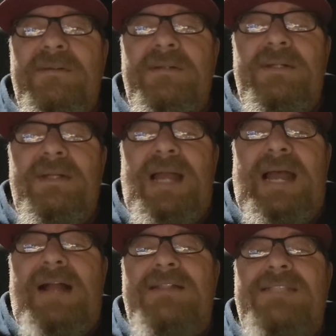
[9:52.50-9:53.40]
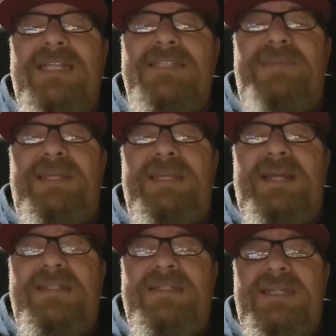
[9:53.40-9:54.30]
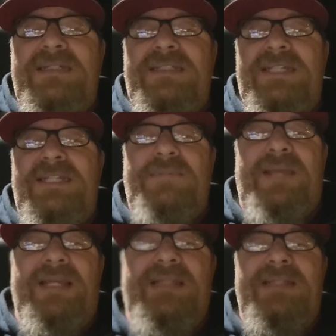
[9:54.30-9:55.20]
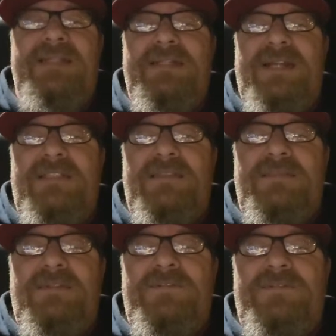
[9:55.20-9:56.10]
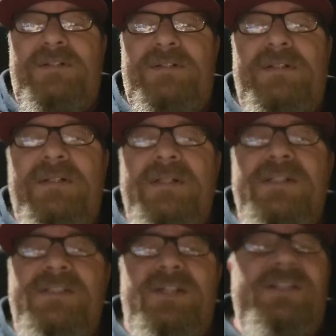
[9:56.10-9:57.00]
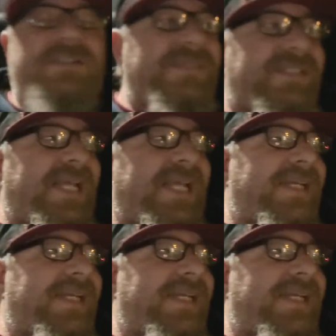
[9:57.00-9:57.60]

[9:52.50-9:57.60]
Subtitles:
Alan says TNT pay the deductible for students' mistakes.